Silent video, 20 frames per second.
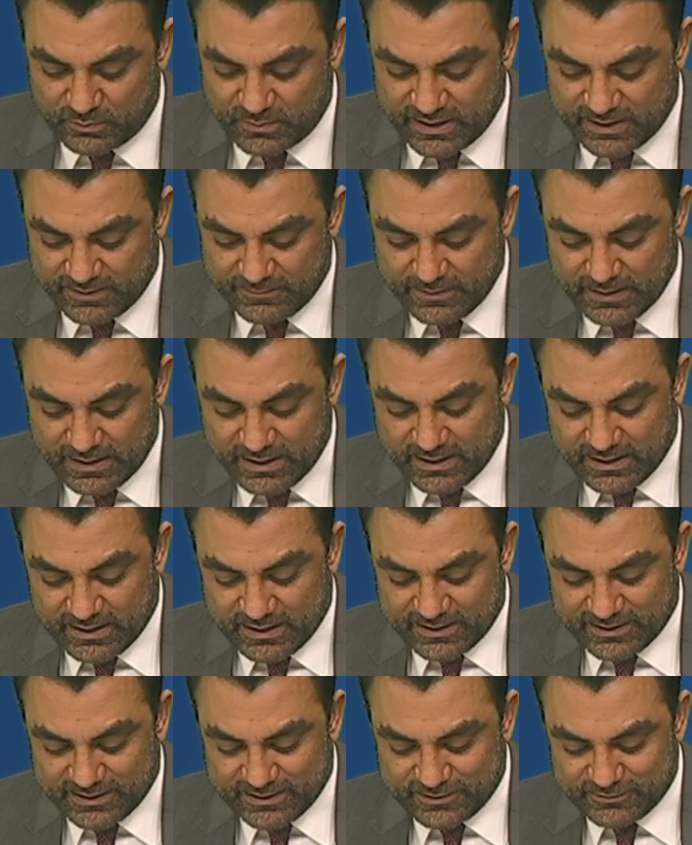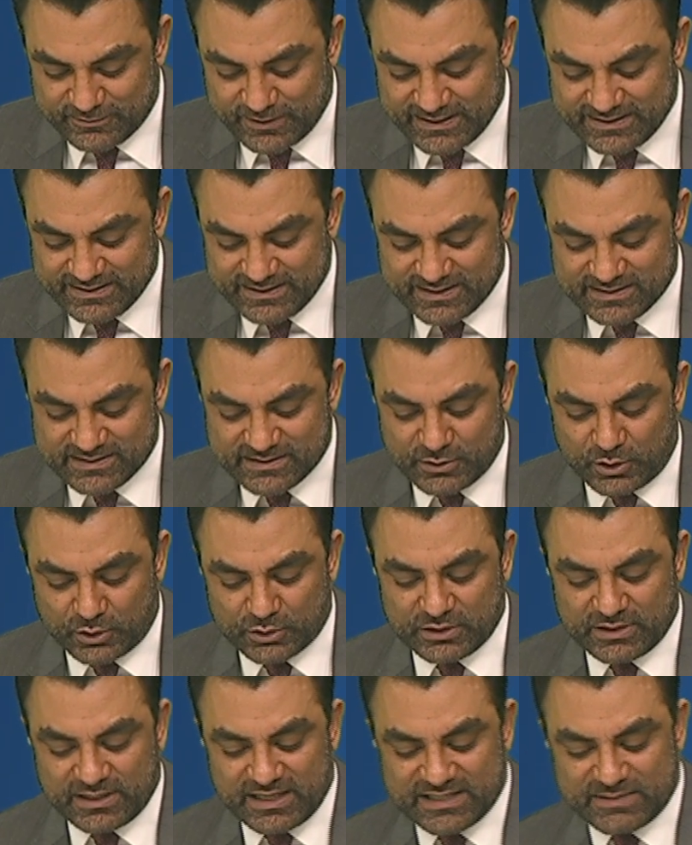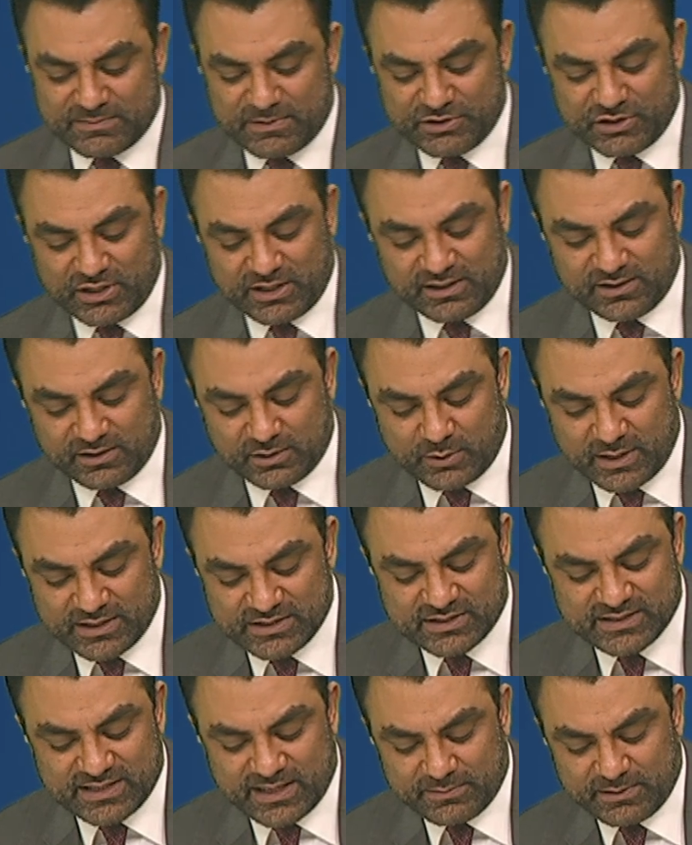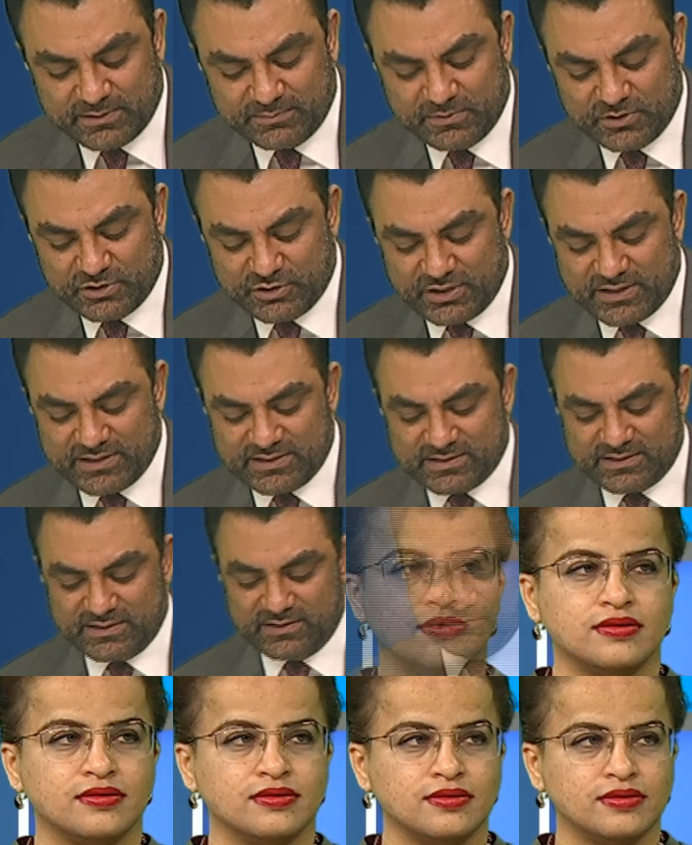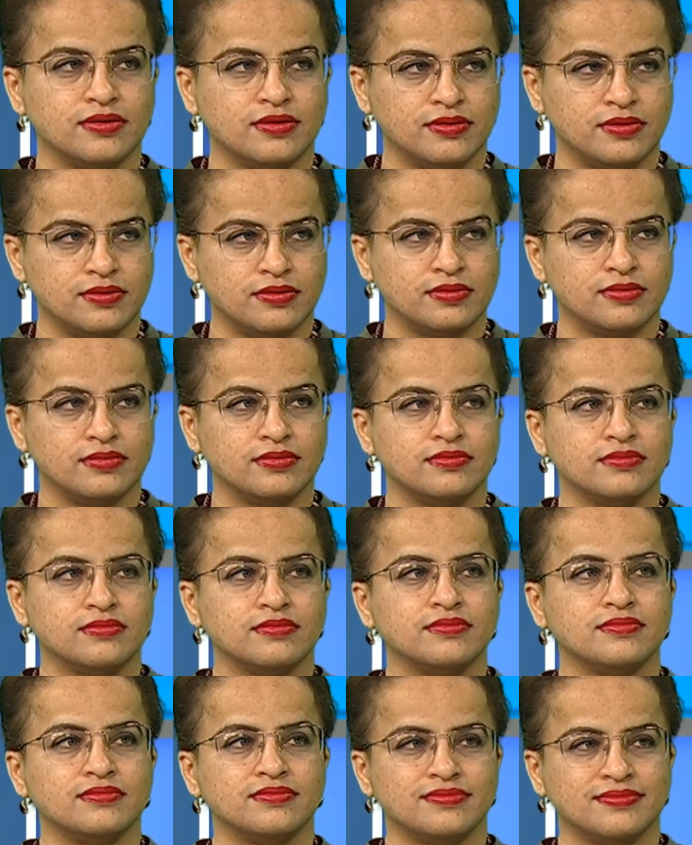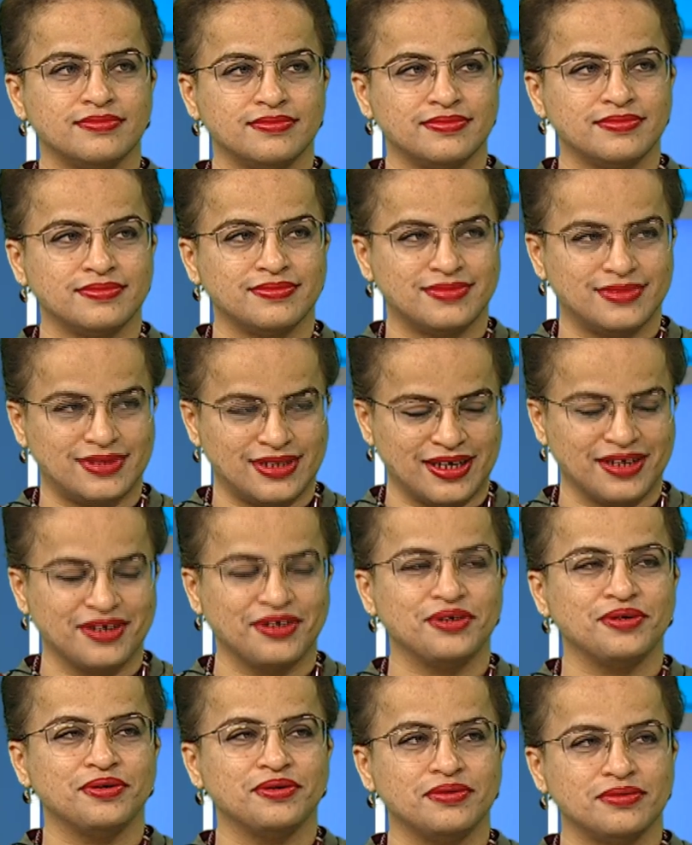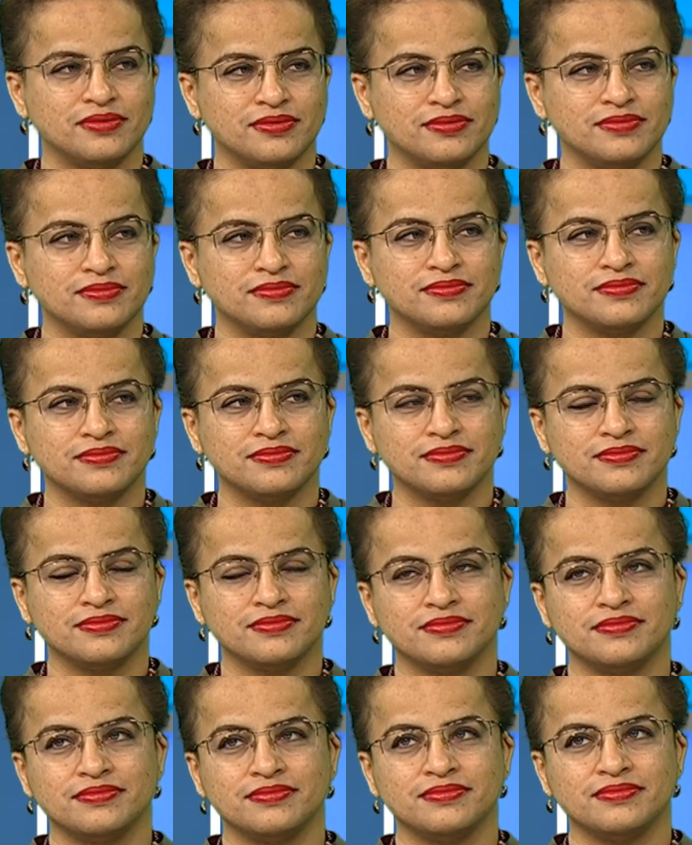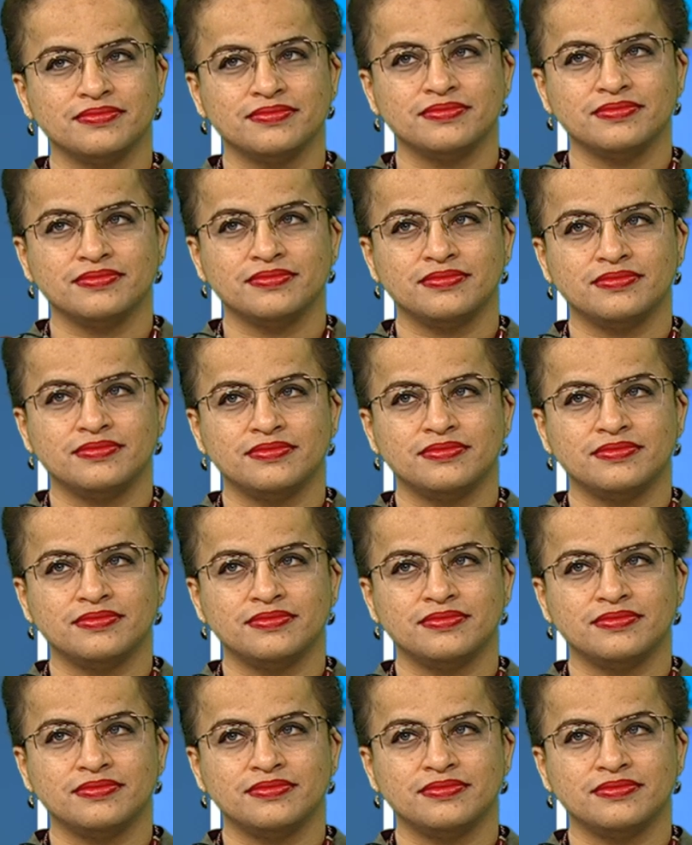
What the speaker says: on my right is Dr. Asma Shakir Khwaja Sahib. She is a foreign affairs expert. Thank you very much, Pam. And we have with us